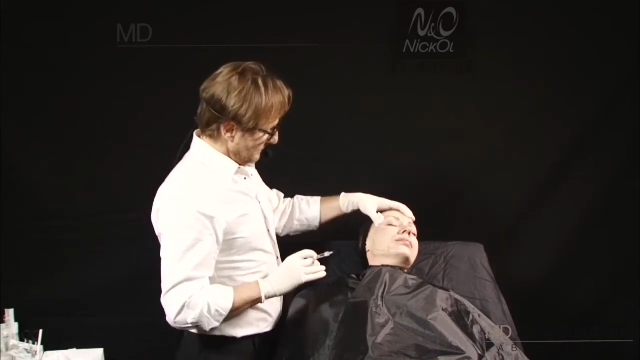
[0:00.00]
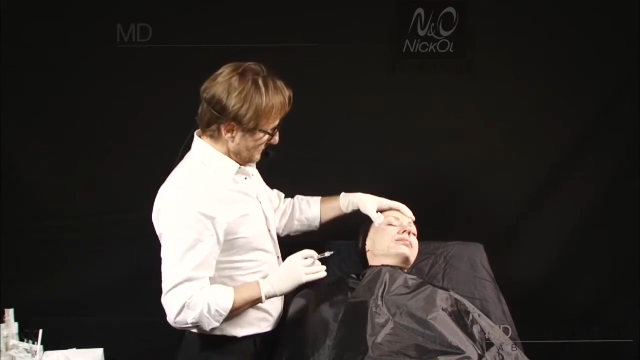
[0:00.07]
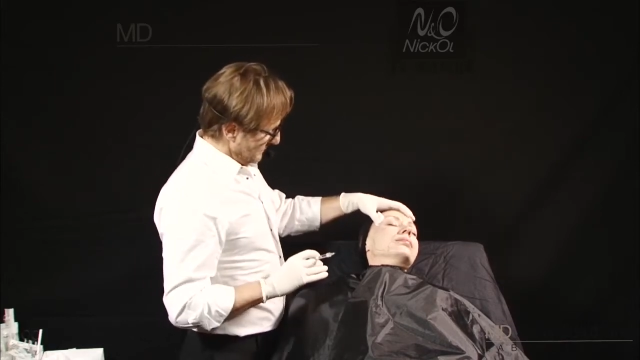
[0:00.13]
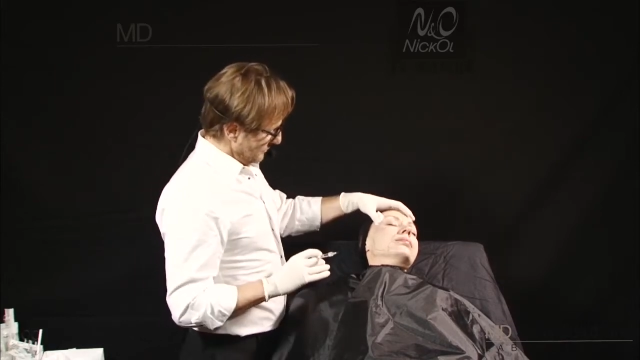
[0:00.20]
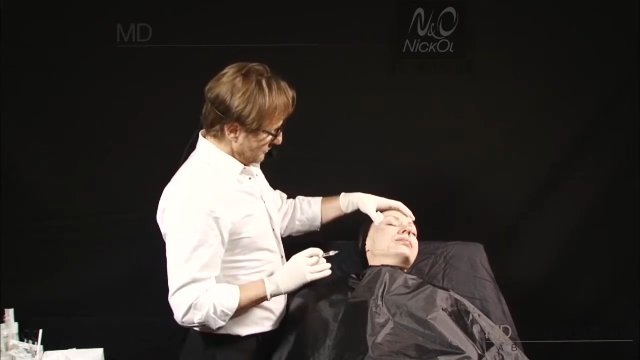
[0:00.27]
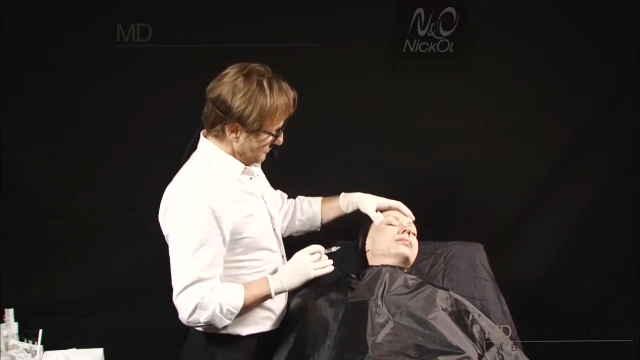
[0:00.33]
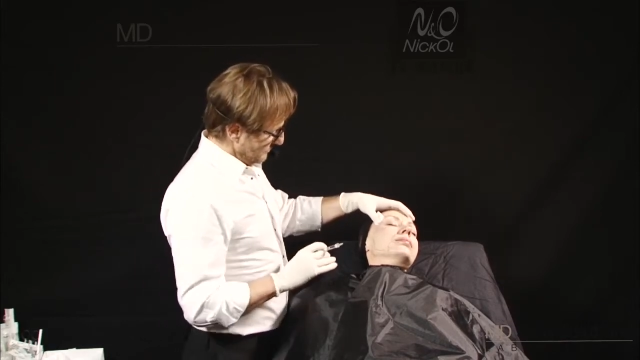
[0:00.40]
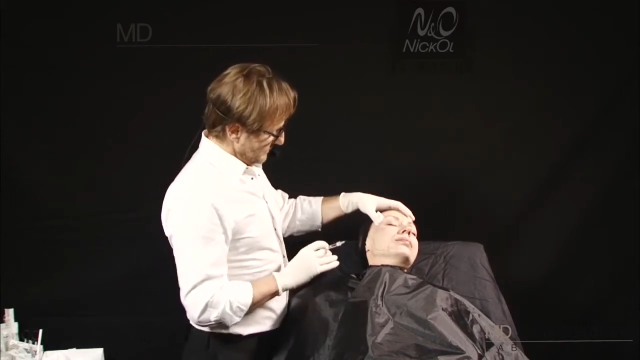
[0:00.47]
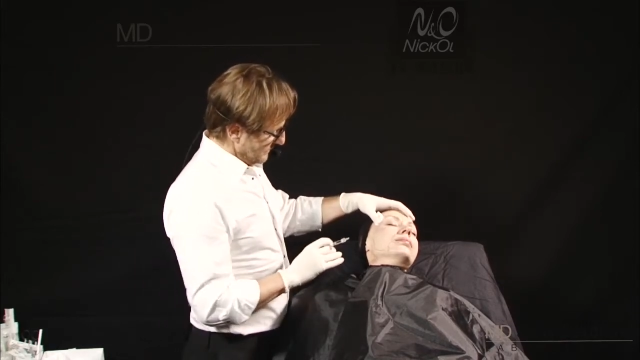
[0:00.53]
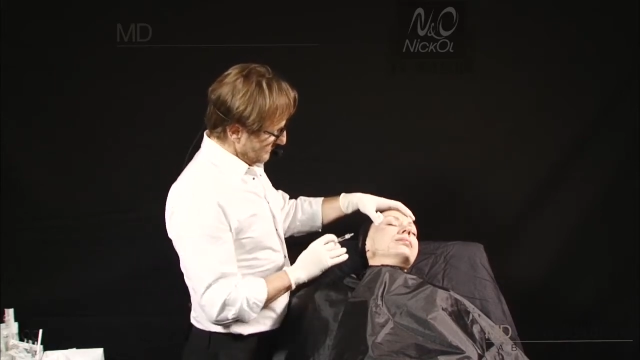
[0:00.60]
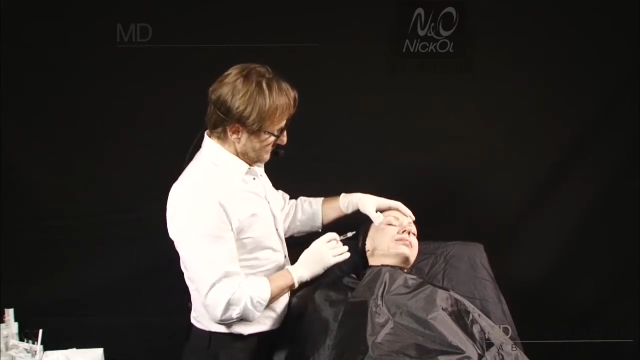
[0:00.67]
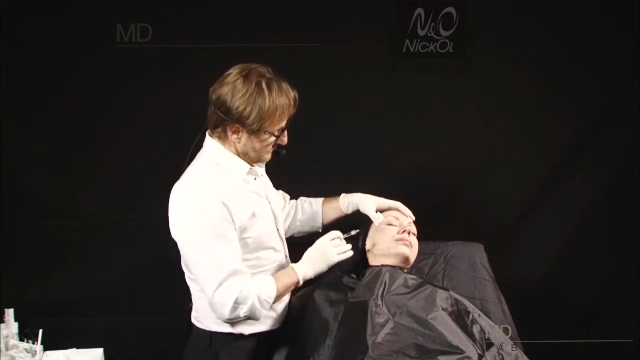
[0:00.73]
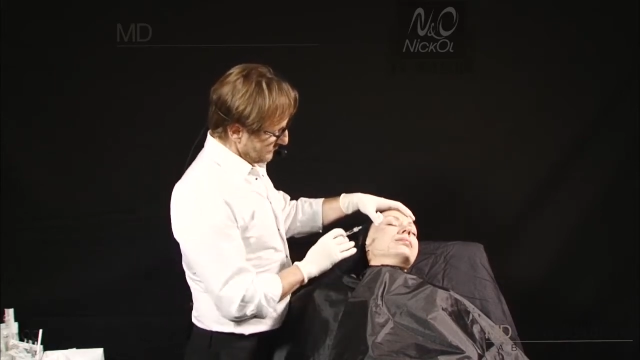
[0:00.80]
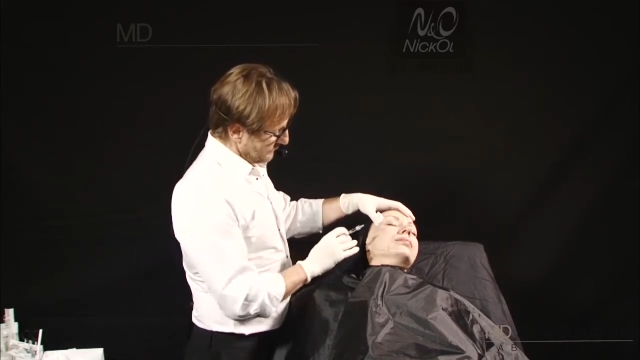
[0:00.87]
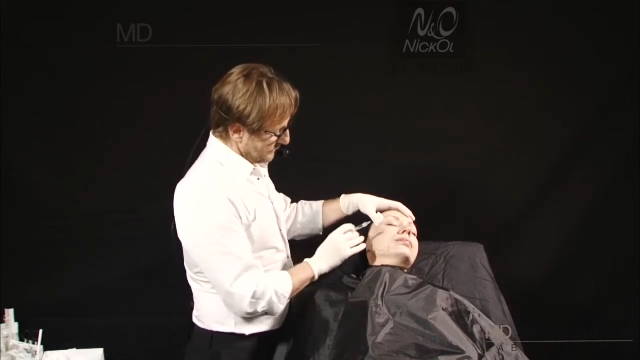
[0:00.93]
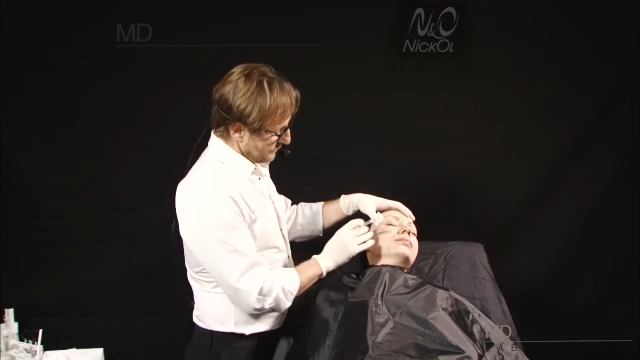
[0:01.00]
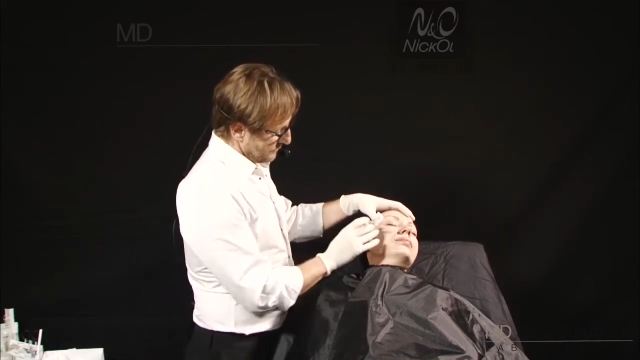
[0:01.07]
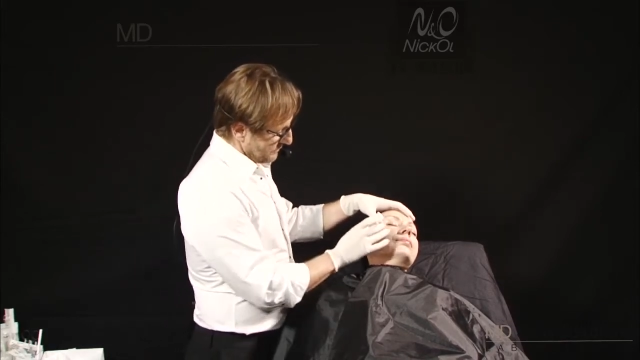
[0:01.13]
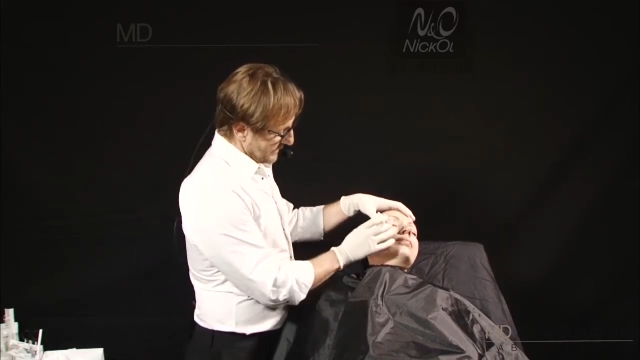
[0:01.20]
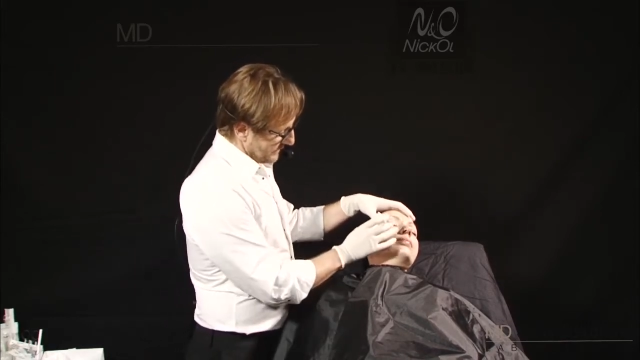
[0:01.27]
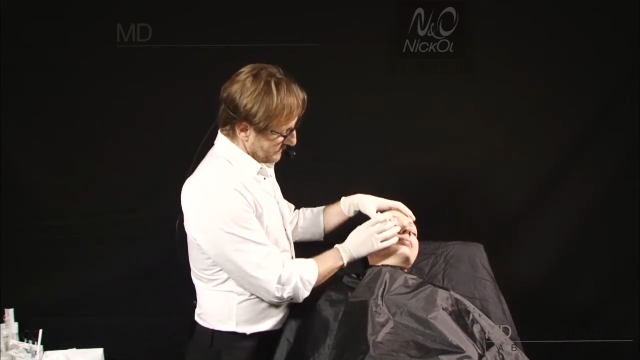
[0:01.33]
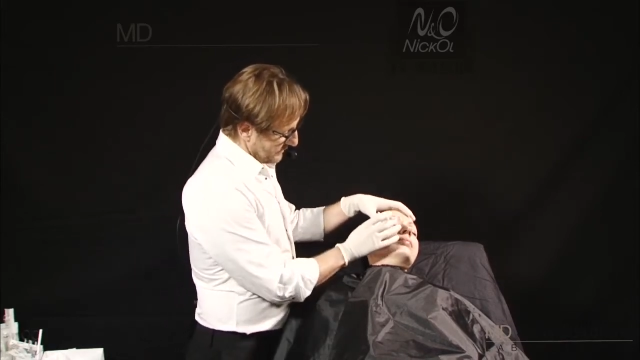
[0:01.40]
Which means if you
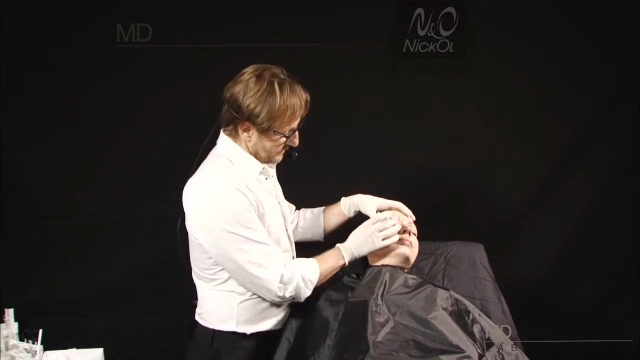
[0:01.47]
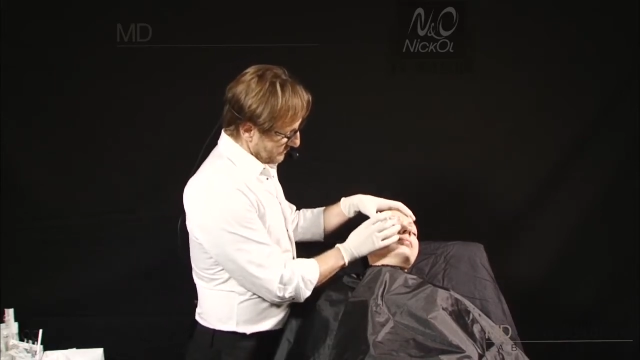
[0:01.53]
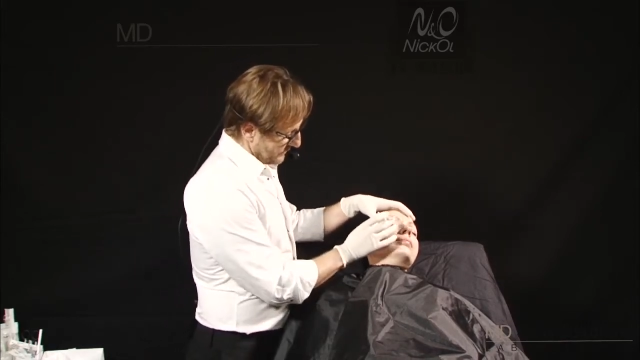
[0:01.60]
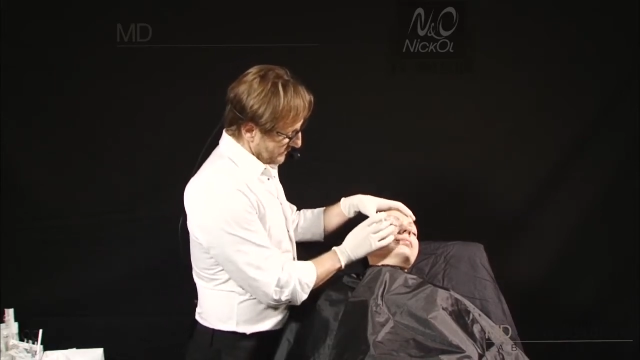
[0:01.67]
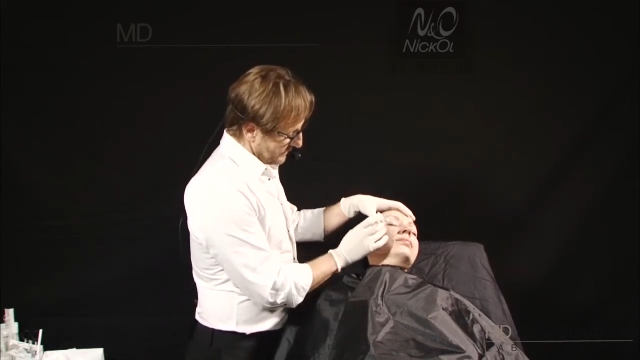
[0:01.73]
make some